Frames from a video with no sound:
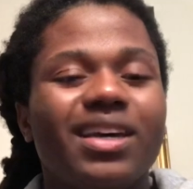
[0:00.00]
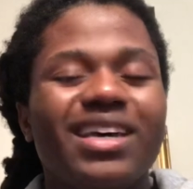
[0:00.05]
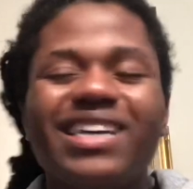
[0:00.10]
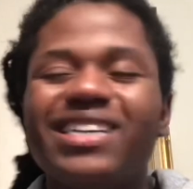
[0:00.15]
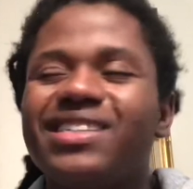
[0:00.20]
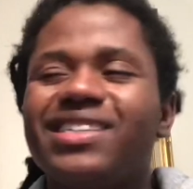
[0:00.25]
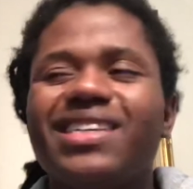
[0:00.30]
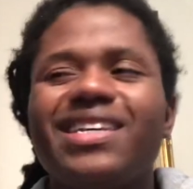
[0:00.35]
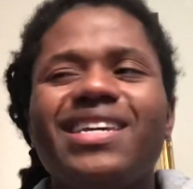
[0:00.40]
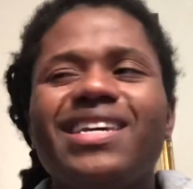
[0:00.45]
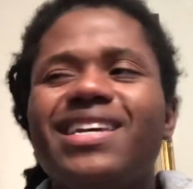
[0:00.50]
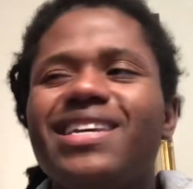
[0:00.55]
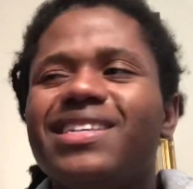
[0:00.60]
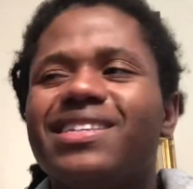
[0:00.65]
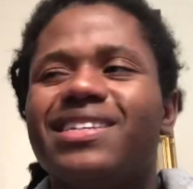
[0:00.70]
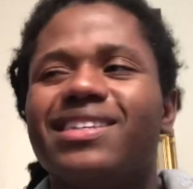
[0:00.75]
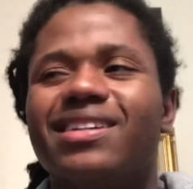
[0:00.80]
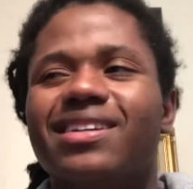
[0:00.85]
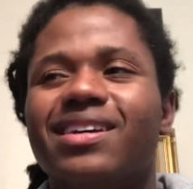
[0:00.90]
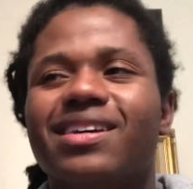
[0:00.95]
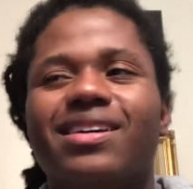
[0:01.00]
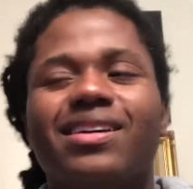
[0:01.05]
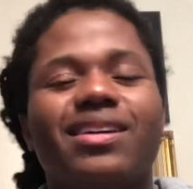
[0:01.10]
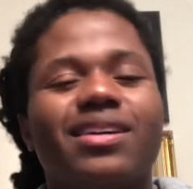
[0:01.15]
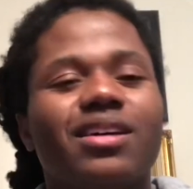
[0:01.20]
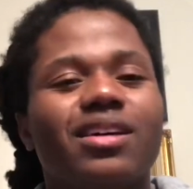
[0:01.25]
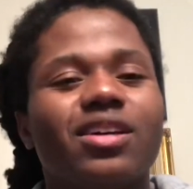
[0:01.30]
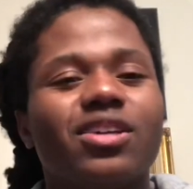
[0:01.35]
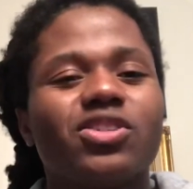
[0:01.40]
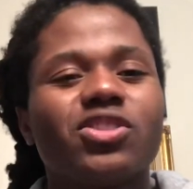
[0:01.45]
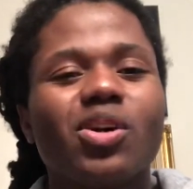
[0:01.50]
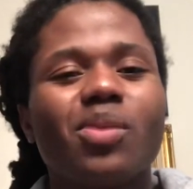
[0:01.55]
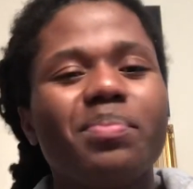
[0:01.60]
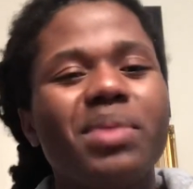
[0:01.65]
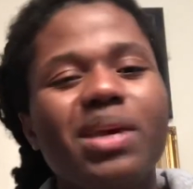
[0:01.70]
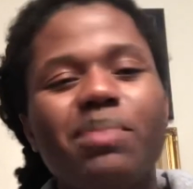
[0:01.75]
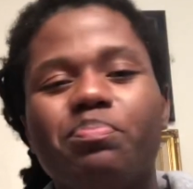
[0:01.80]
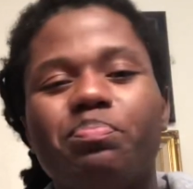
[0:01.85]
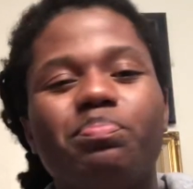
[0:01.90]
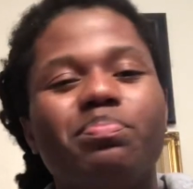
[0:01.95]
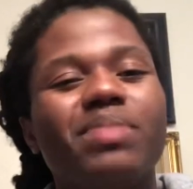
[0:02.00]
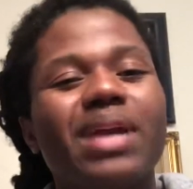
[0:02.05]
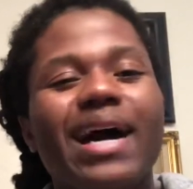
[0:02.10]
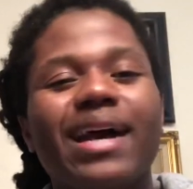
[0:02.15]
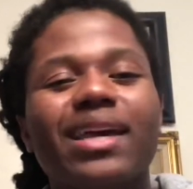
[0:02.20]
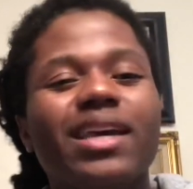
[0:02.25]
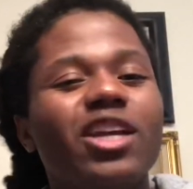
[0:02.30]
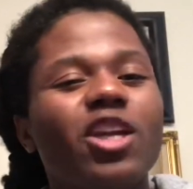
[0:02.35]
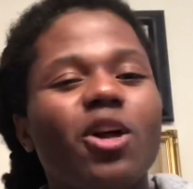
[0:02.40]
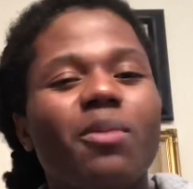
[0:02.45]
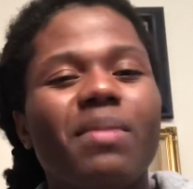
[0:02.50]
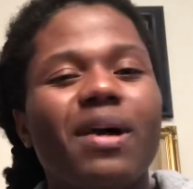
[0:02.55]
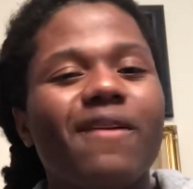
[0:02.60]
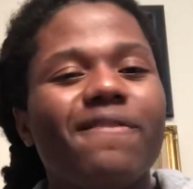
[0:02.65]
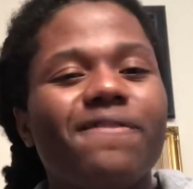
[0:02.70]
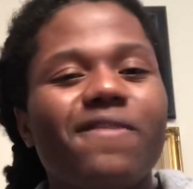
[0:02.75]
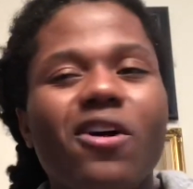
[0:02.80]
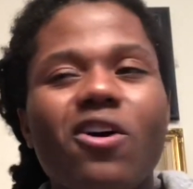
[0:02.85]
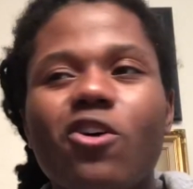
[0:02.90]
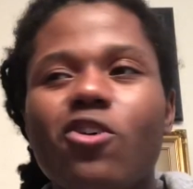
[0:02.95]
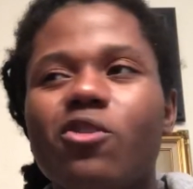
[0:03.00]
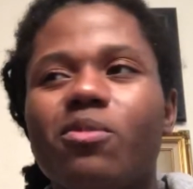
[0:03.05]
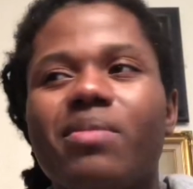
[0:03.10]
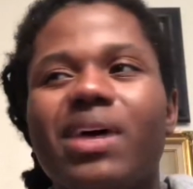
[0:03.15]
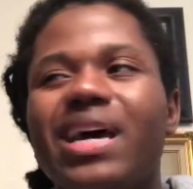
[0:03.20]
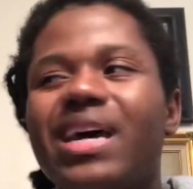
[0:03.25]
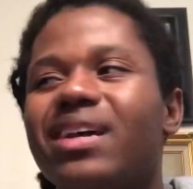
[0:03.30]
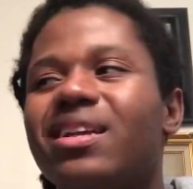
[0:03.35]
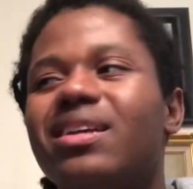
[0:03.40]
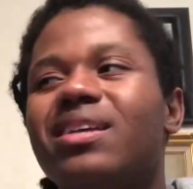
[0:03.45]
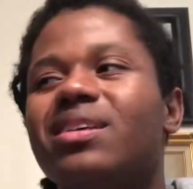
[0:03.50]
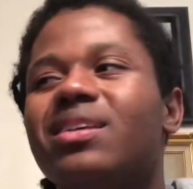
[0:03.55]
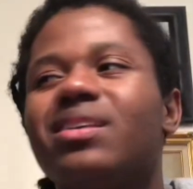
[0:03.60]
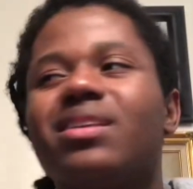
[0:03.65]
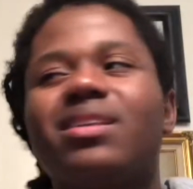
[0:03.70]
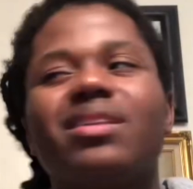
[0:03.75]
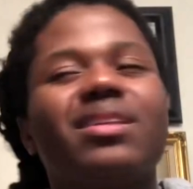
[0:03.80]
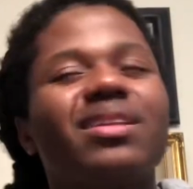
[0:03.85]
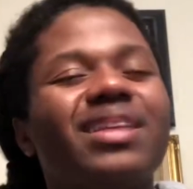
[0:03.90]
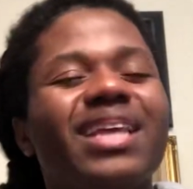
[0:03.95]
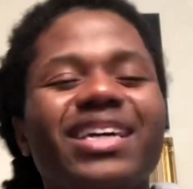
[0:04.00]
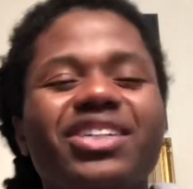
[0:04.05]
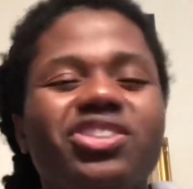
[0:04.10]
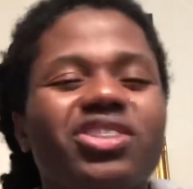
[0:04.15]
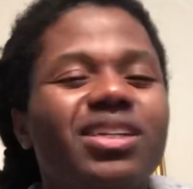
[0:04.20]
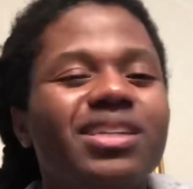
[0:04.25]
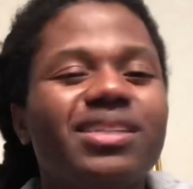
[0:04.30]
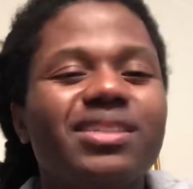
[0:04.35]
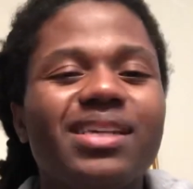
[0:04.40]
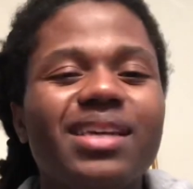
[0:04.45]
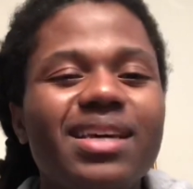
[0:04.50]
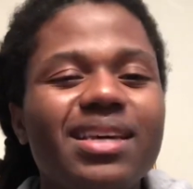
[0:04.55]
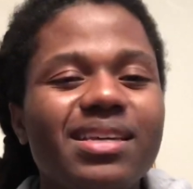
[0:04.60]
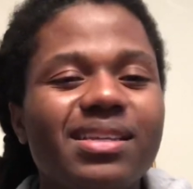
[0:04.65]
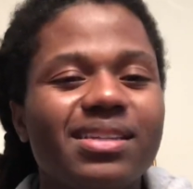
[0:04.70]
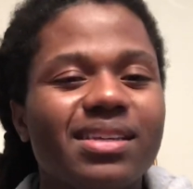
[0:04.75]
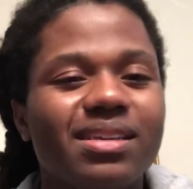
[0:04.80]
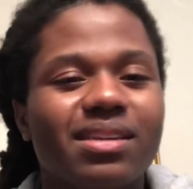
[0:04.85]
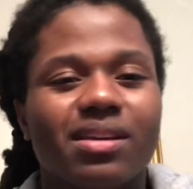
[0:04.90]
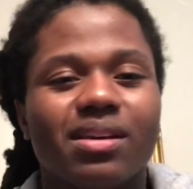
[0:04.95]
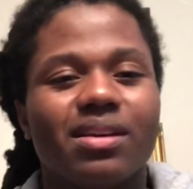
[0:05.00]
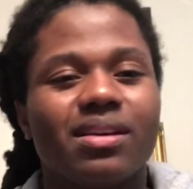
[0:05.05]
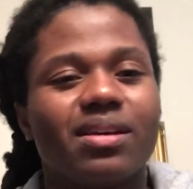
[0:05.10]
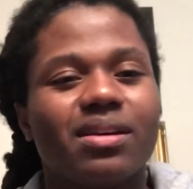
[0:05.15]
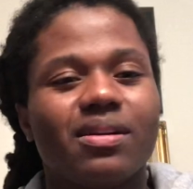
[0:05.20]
It's easy. So me not getting on my phone, man, that shit is easy.